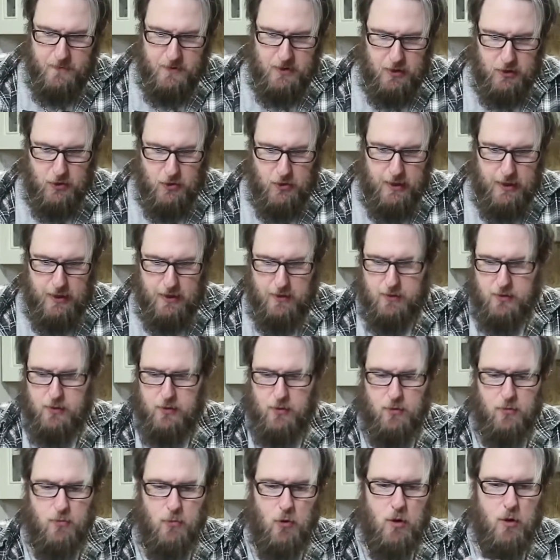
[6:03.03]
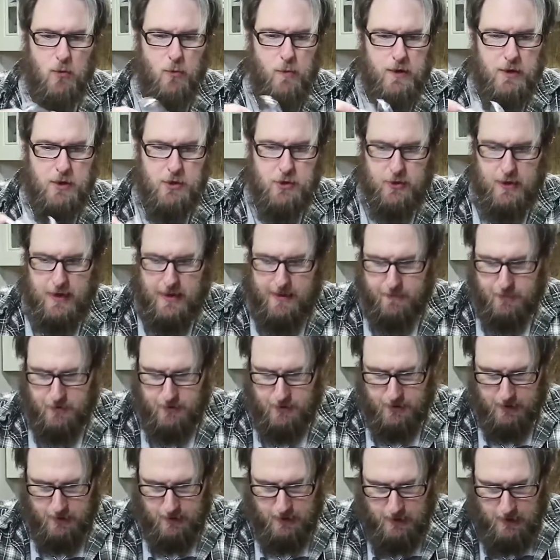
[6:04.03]
so you get 2 more wrist
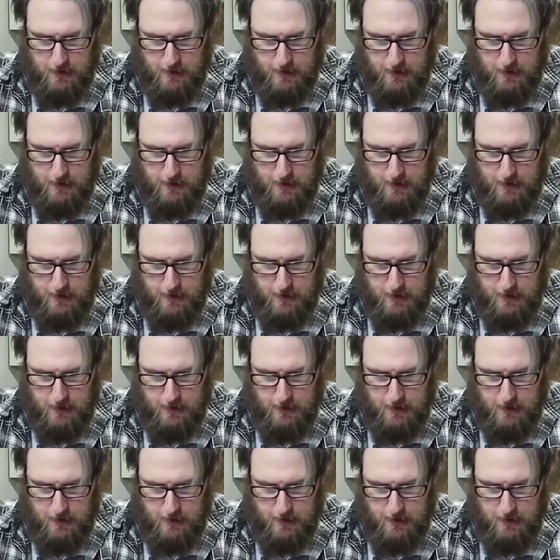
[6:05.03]
straps.